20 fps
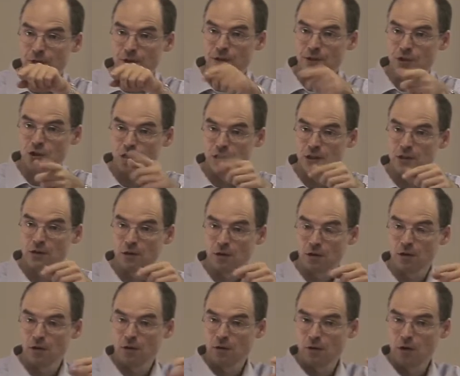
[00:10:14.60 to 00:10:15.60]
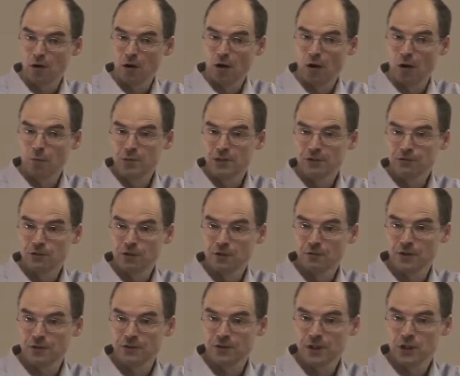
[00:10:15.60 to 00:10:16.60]
initially in our brief
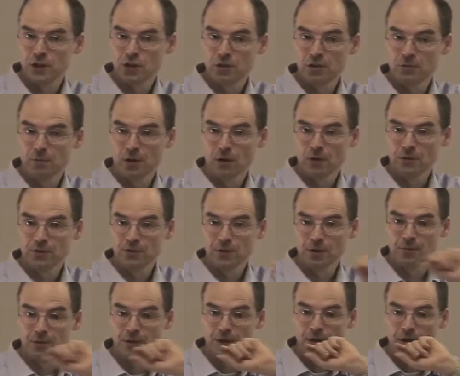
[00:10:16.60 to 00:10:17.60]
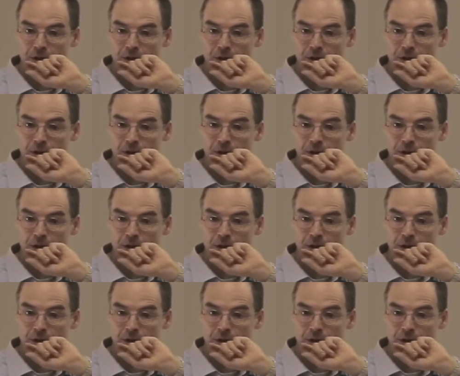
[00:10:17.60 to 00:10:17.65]
conversation about the